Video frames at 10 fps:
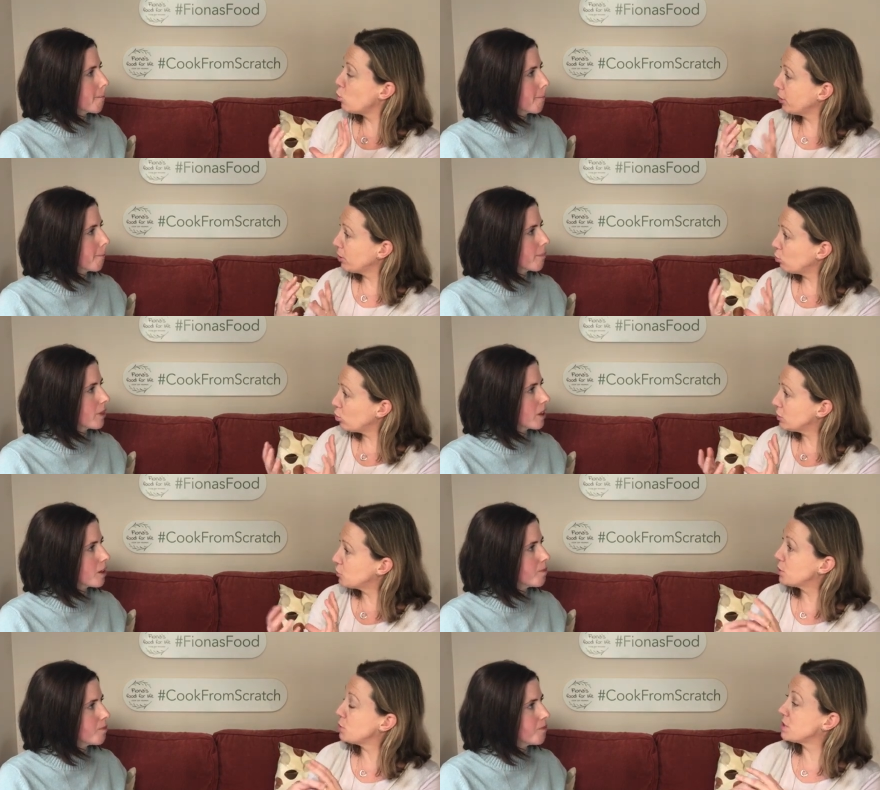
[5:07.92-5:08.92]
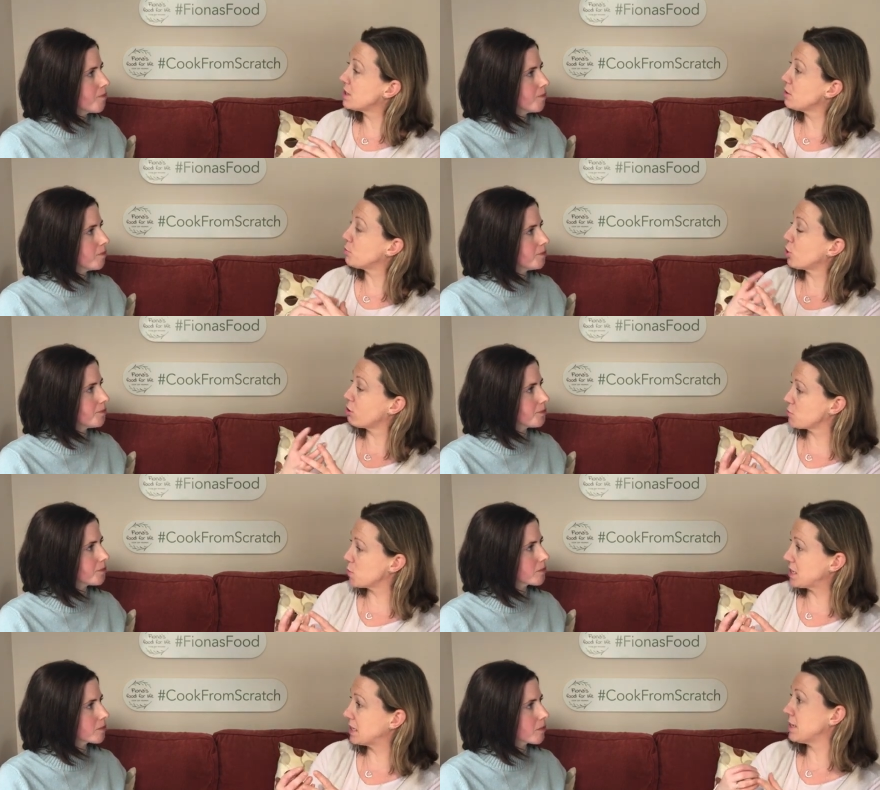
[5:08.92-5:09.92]
Speaker 1: one-on-ones where you were saying the programs
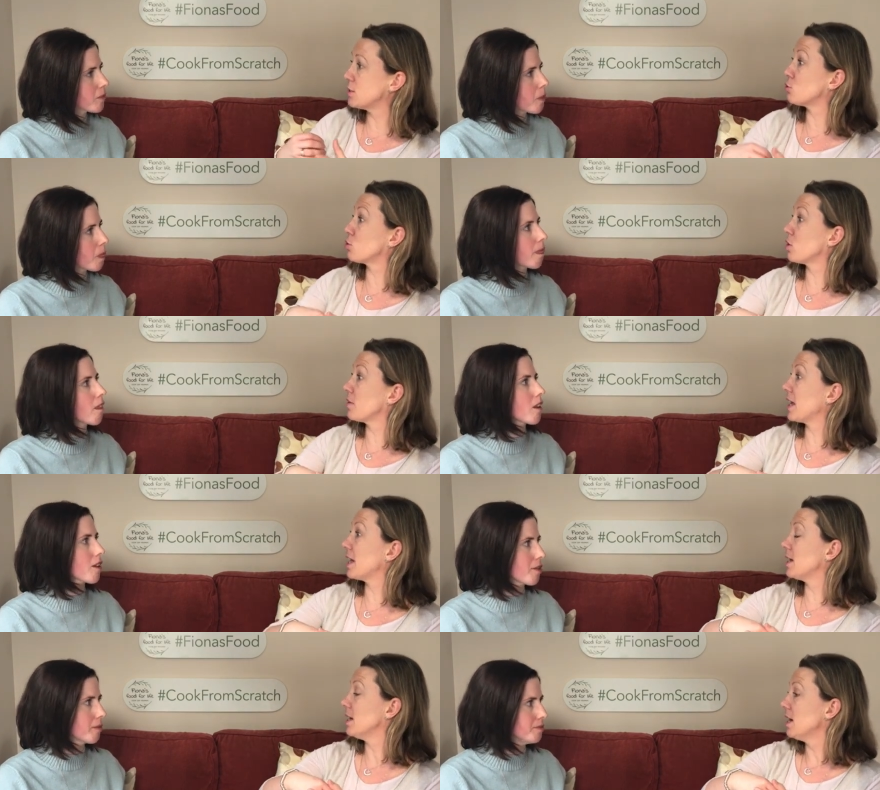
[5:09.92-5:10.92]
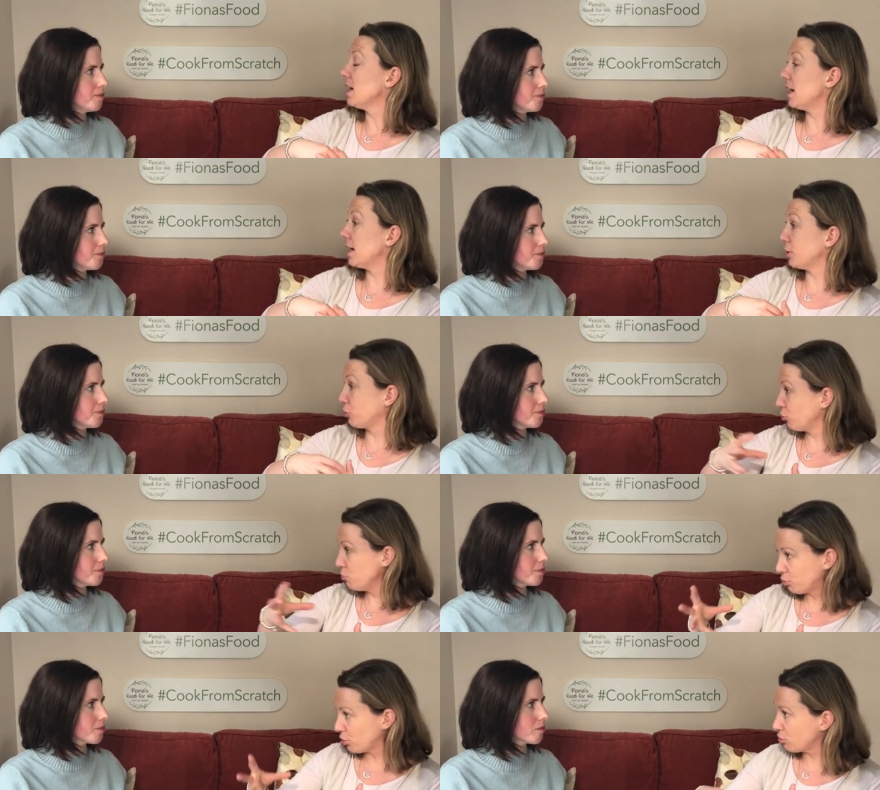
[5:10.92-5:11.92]
with the kids, or are they
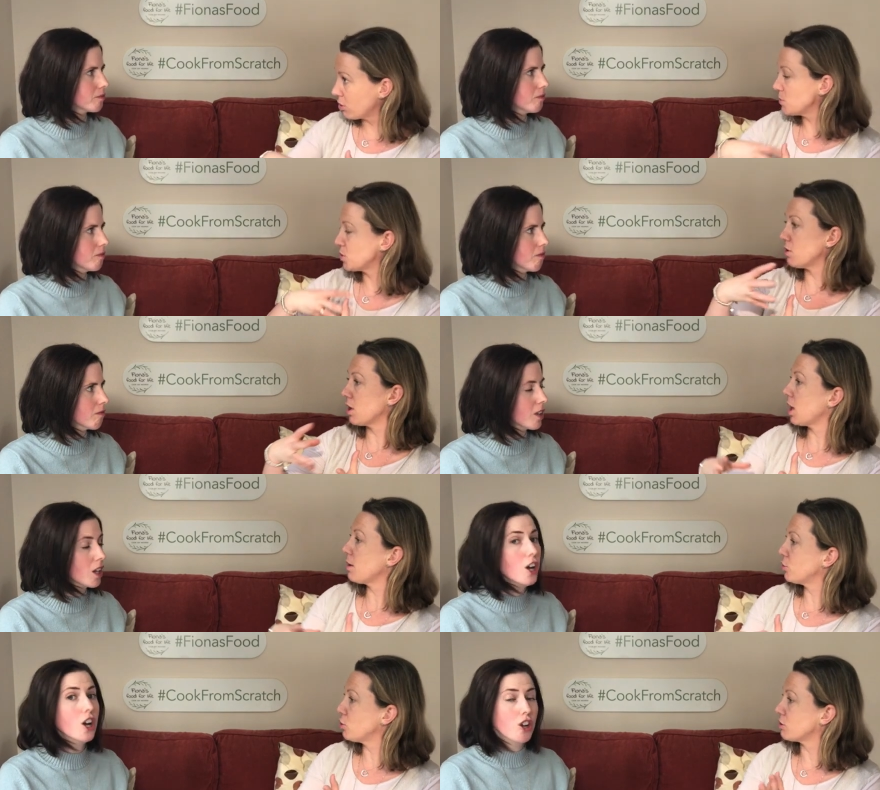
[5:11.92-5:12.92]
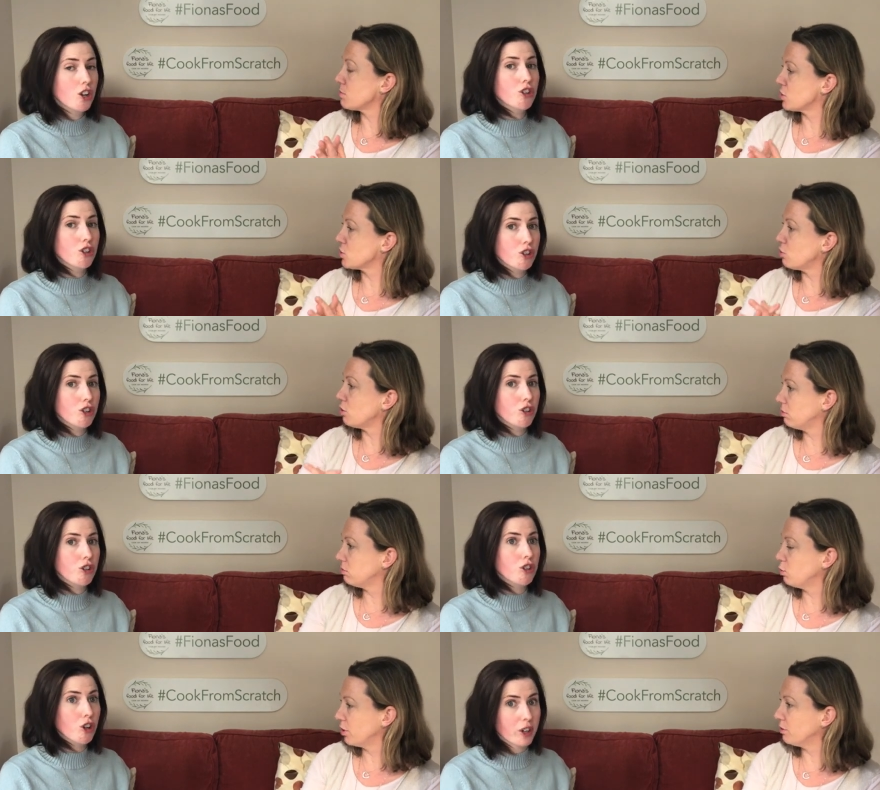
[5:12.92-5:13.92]
group programs or online programs? It's
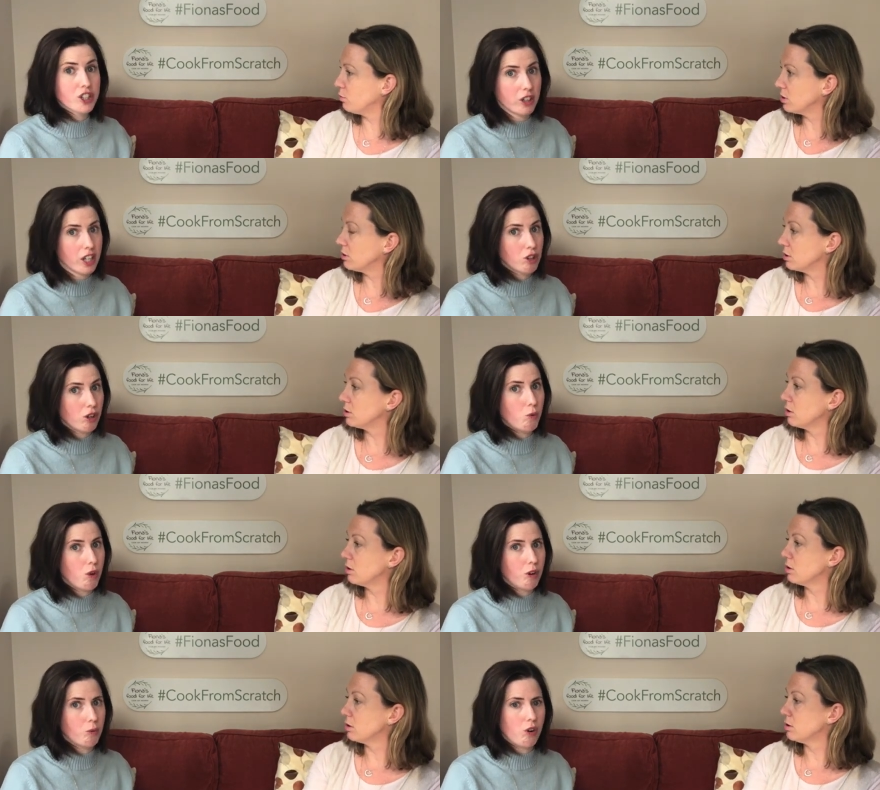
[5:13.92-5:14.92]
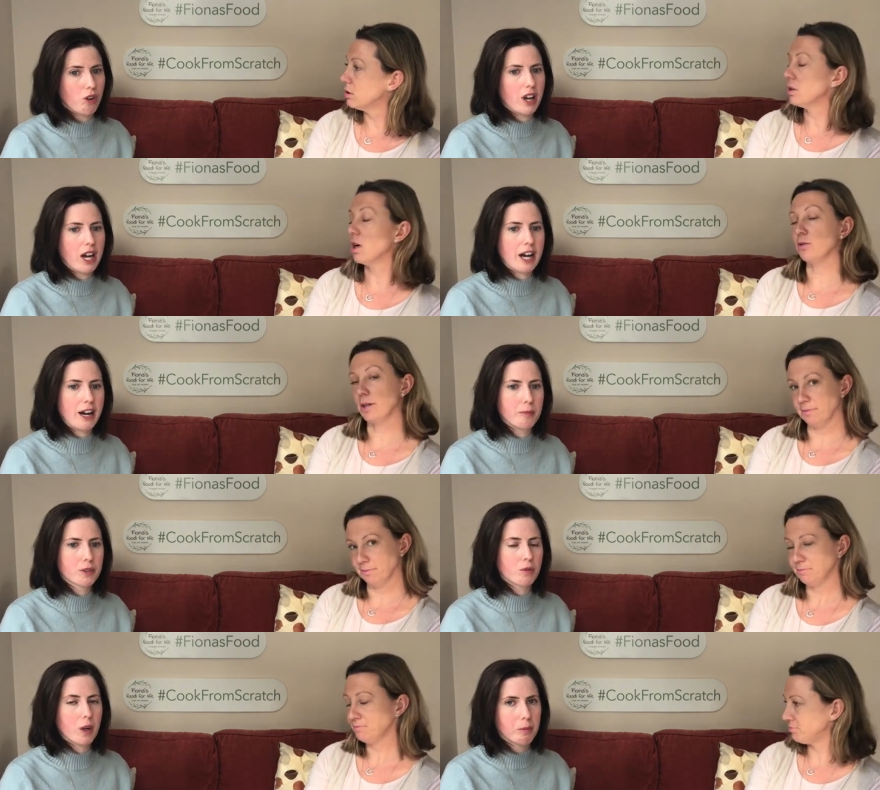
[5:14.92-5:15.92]
all
Speaker 2: no, it's all one-on-one. Okay.
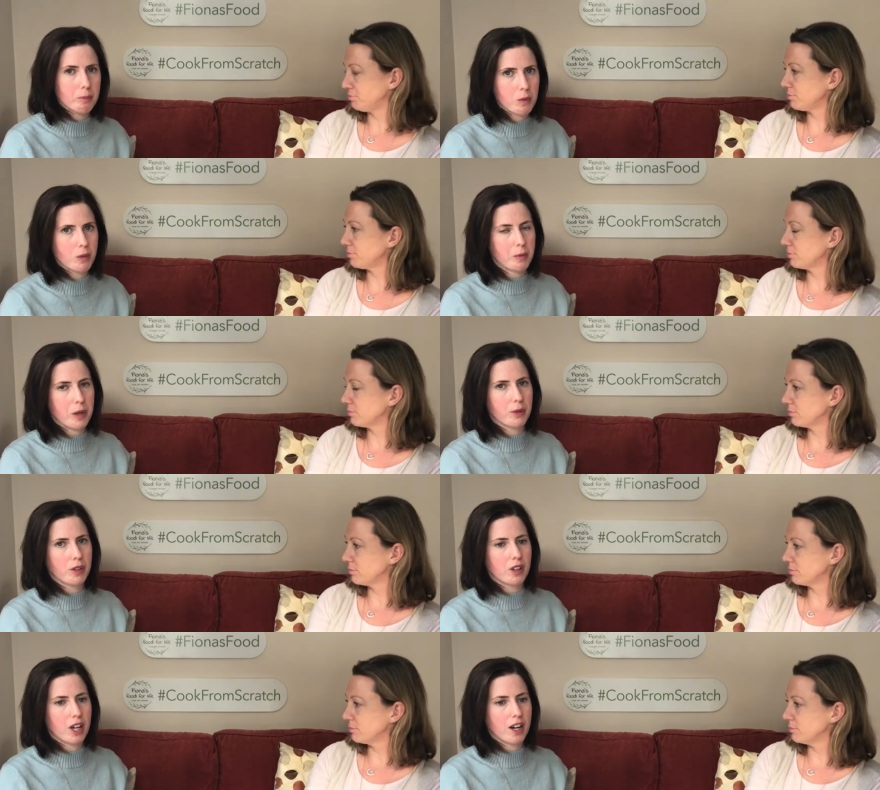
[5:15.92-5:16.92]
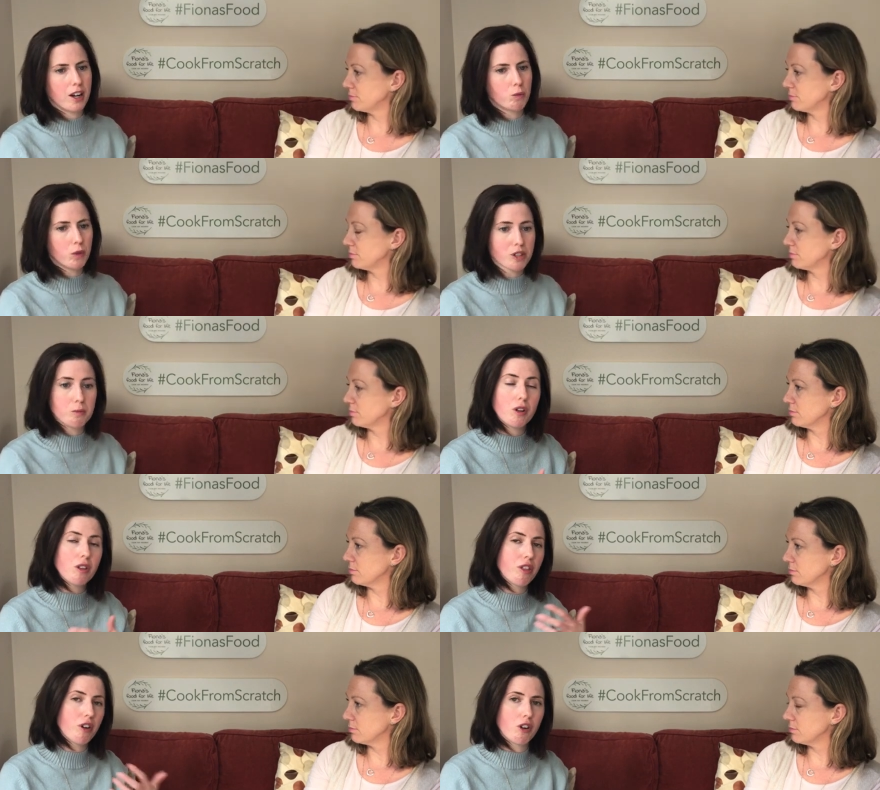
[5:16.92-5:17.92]
So I would meet with people once a
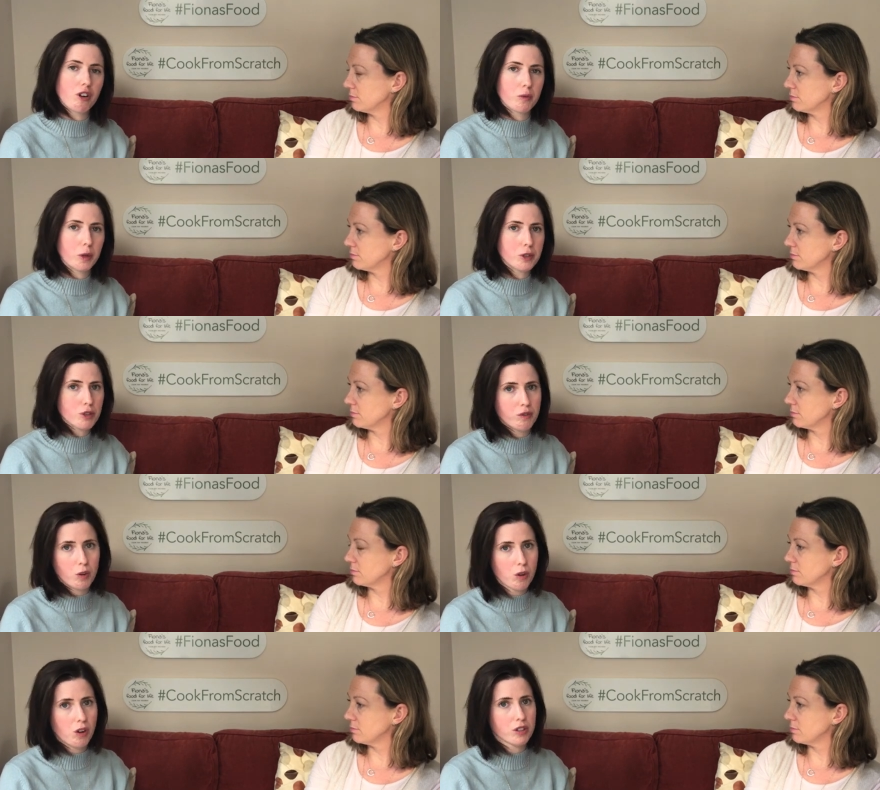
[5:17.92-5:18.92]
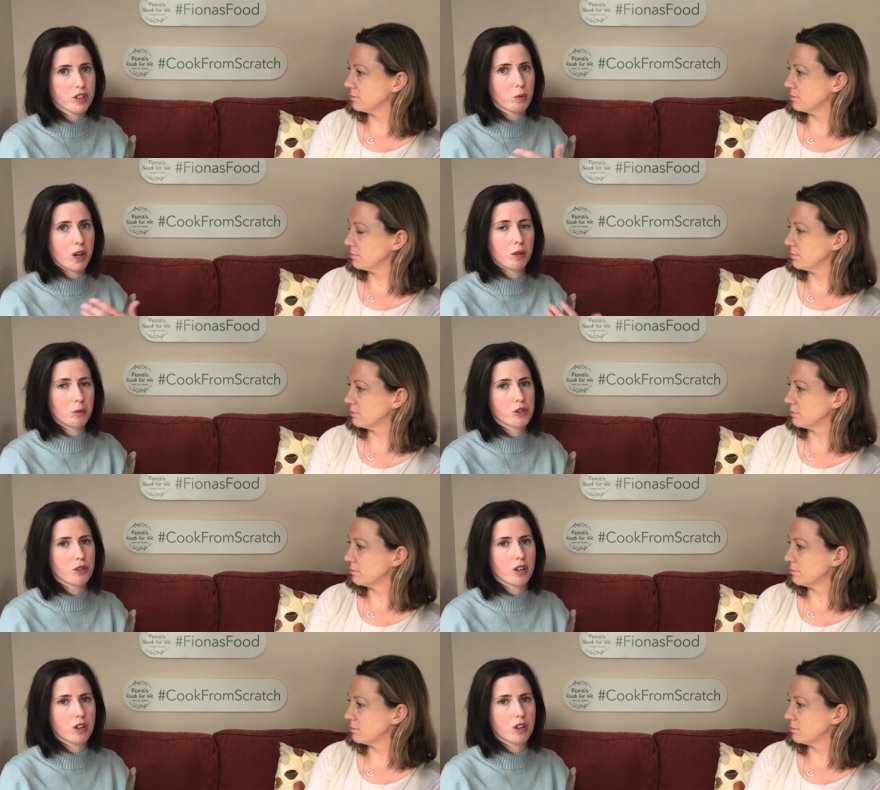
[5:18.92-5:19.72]
month, or we would do phone calls as well. We do